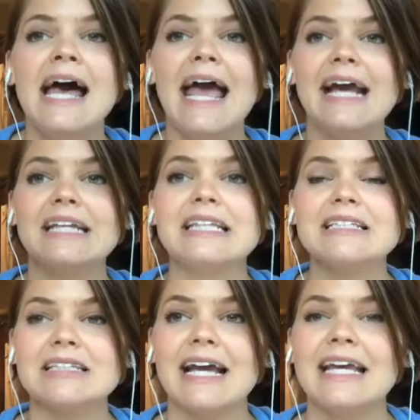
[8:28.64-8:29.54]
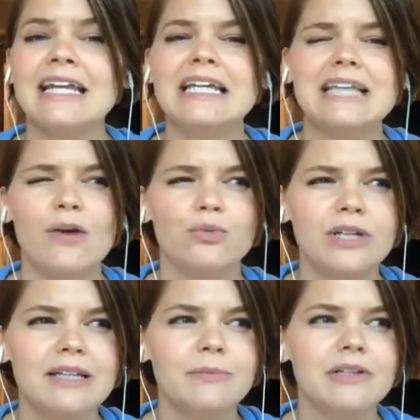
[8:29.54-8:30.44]
And the second is I
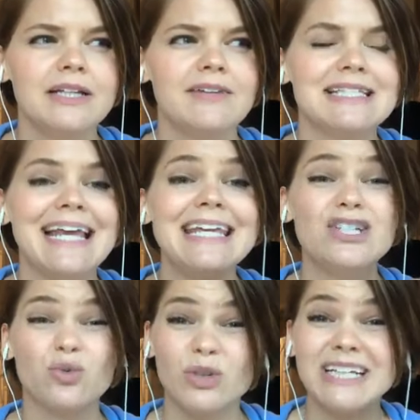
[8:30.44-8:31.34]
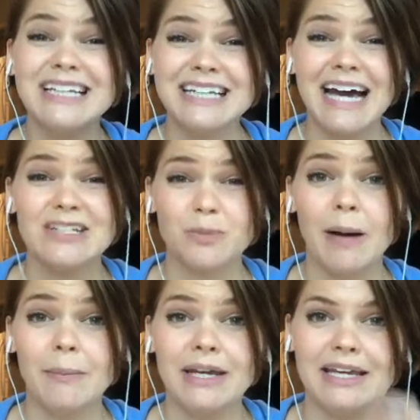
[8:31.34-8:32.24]
really believe is that he's a really nice
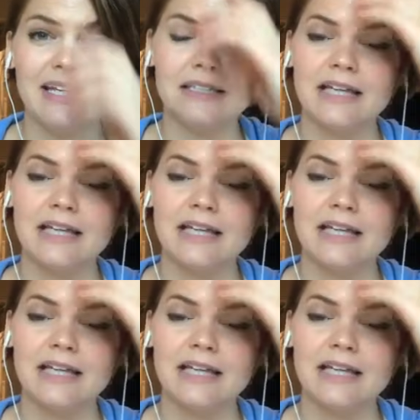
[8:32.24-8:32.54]
puppy.